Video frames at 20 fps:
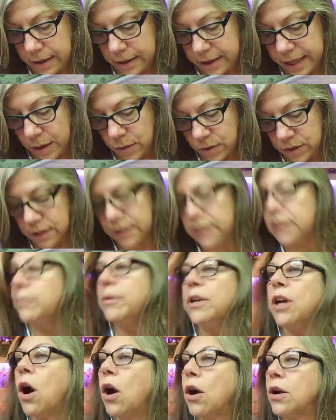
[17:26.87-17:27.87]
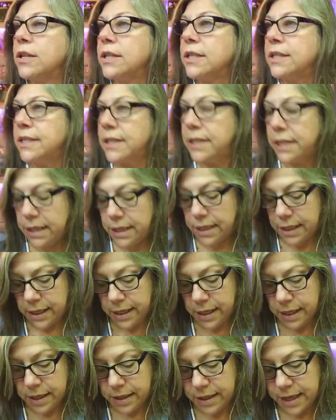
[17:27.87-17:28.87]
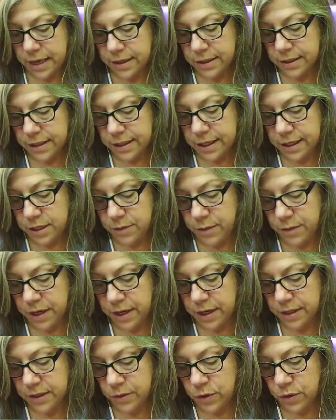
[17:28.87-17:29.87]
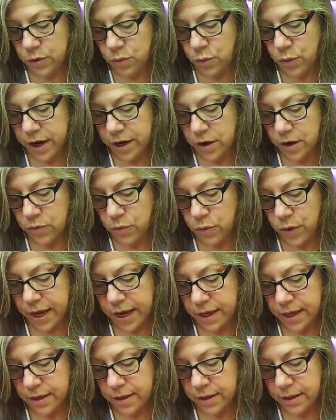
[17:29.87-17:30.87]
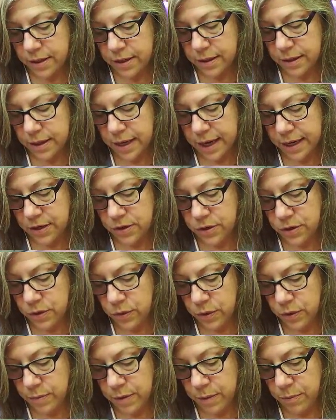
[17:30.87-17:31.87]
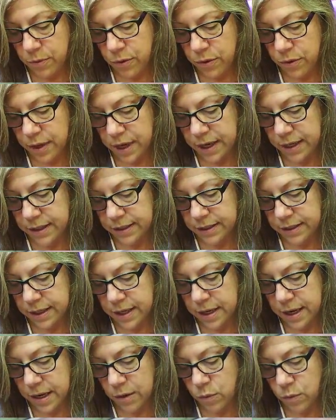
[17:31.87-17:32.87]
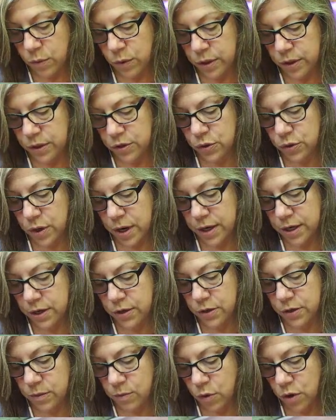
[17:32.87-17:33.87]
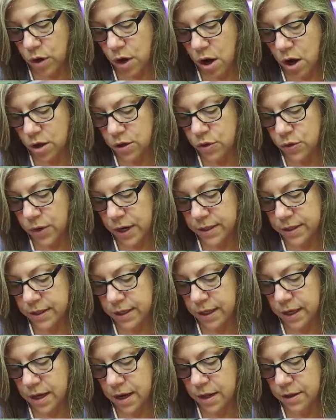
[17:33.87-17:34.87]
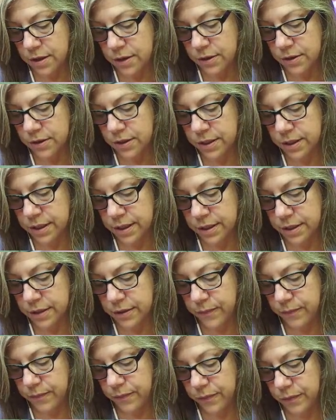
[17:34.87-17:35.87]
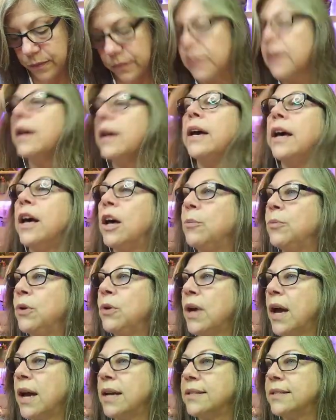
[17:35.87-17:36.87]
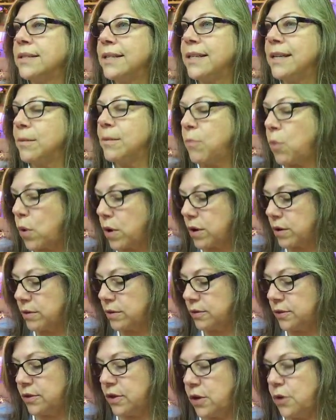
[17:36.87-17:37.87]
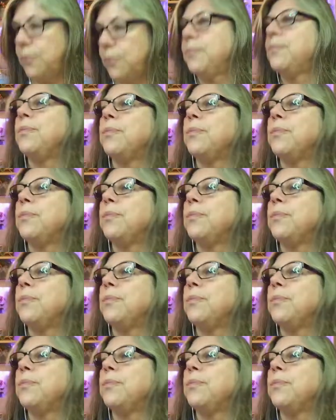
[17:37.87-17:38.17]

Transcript: That was a little bit hard to see, that stitch, because it was red on red. I do remember that I said I would try to do more contrasting colors to help you guys see it more. So